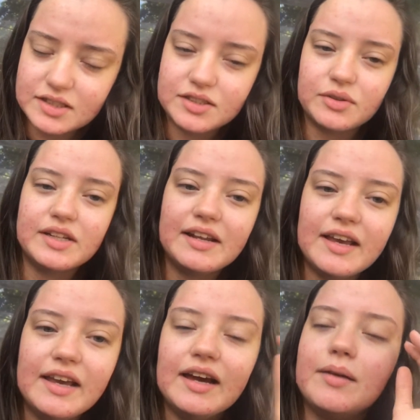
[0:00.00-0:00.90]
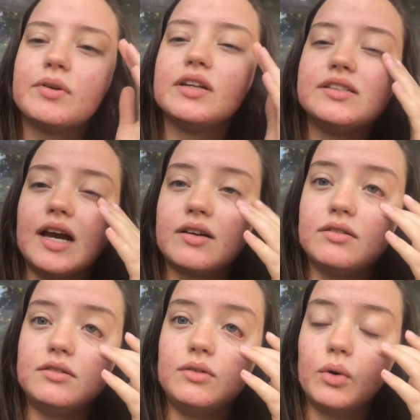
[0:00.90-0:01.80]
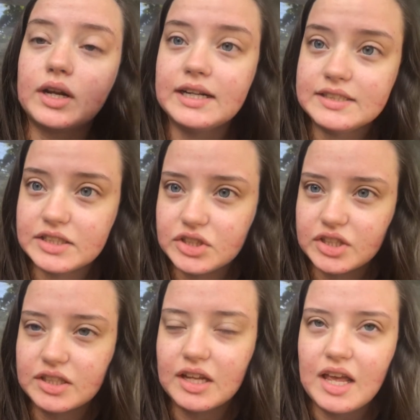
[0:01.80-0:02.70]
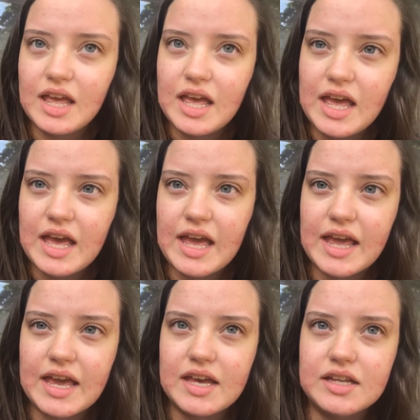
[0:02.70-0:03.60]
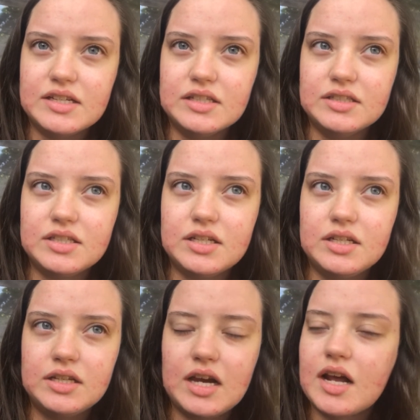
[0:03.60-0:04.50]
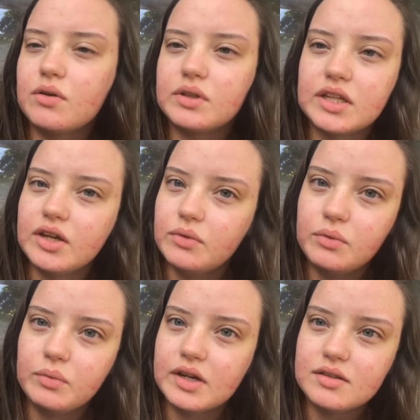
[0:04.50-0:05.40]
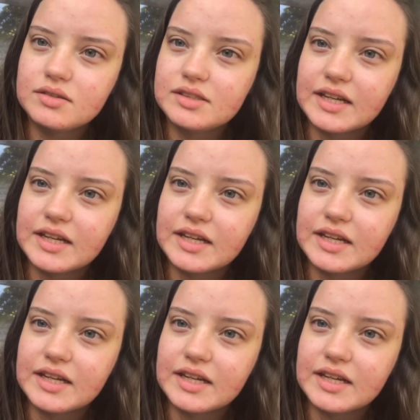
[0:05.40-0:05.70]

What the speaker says: So today I'm going to tackle organization, and I don't really know what else.